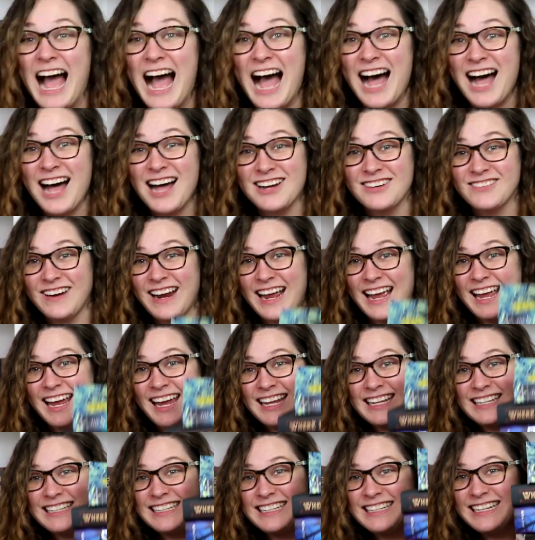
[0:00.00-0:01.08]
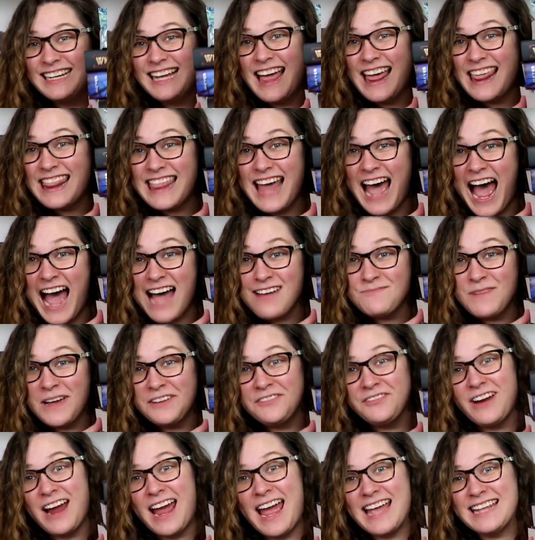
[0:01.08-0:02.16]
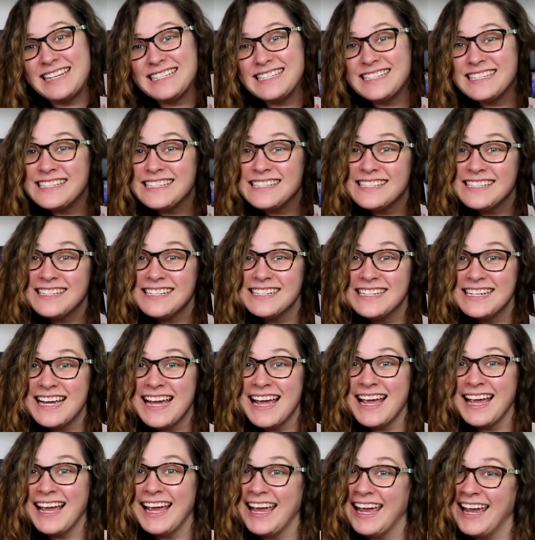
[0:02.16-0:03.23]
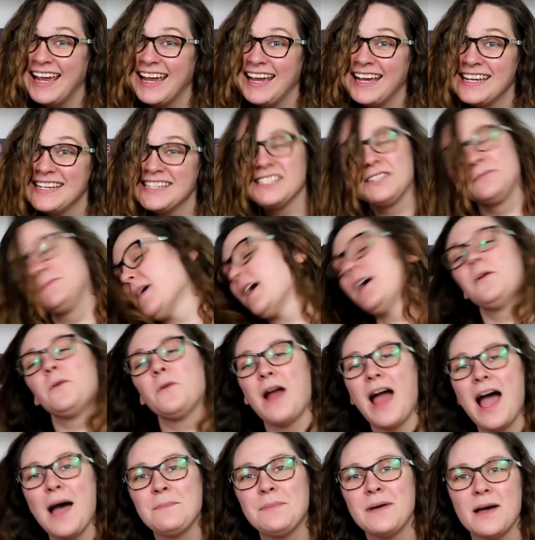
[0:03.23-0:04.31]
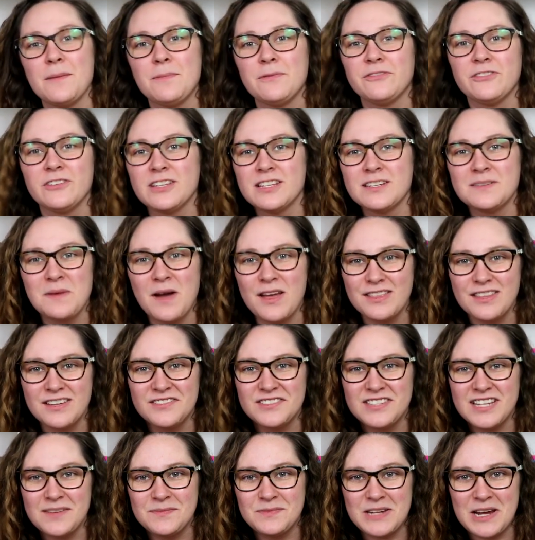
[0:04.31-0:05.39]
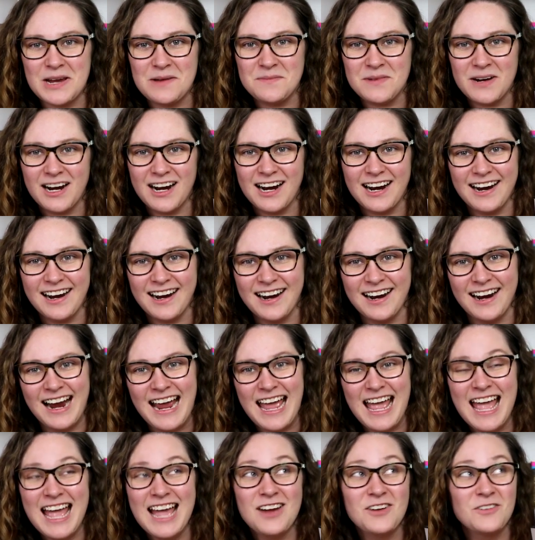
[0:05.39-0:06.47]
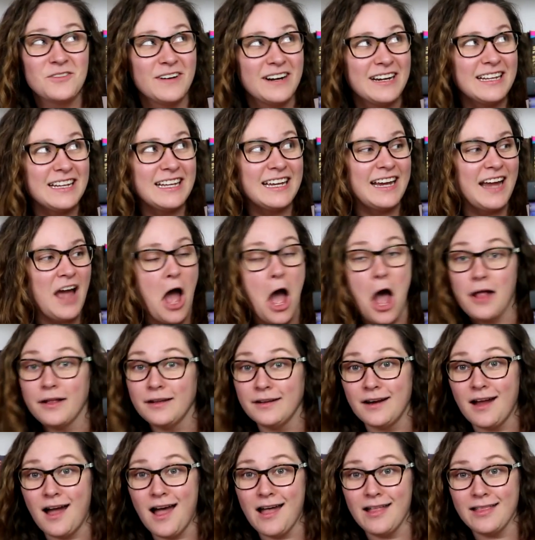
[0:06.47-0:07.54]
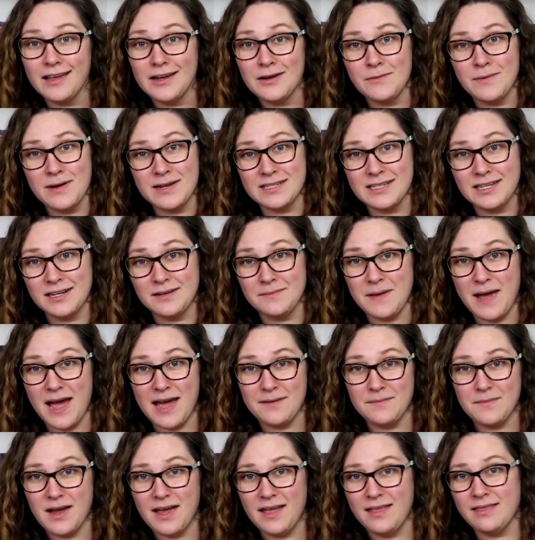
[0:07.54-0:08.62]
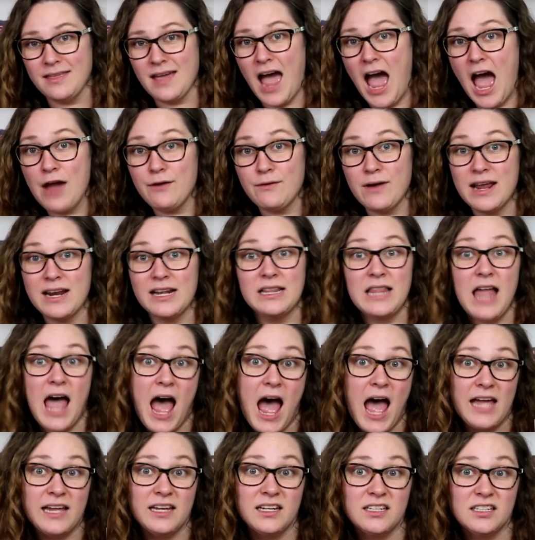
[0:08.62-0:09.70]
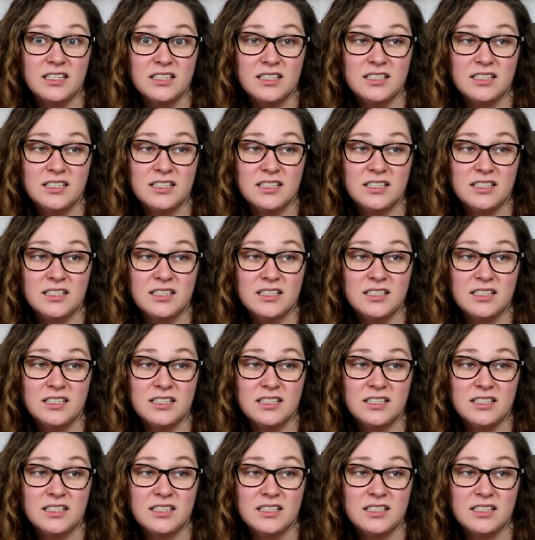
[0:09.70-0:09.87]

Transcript: All right, that, my friends, is my wrap up for the month of September. Really, all in all, it wasn't a bad month. I read a lot,